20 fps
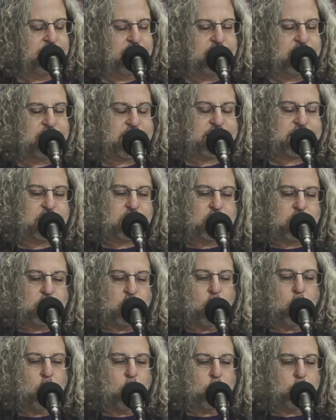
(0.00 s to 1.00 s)
like a
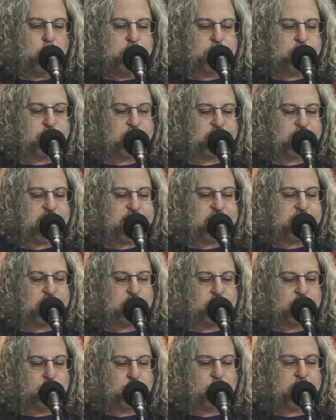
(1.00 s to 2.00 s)
gold
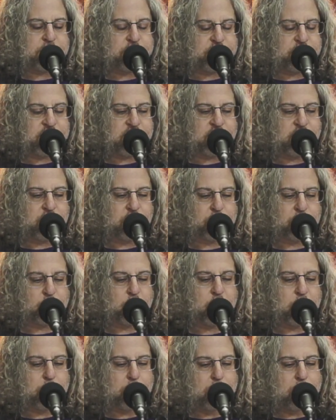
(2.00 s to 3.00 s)
flake drifting
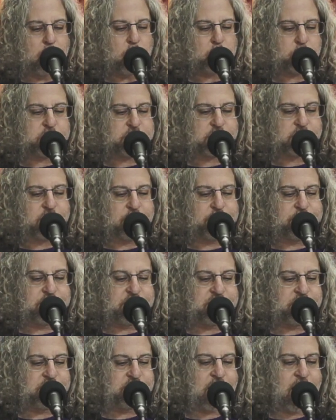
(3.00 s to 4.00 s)
through a moat of
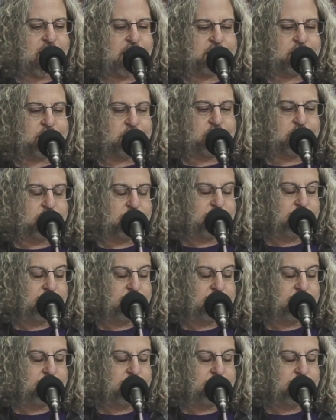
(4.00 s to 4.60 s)
desire?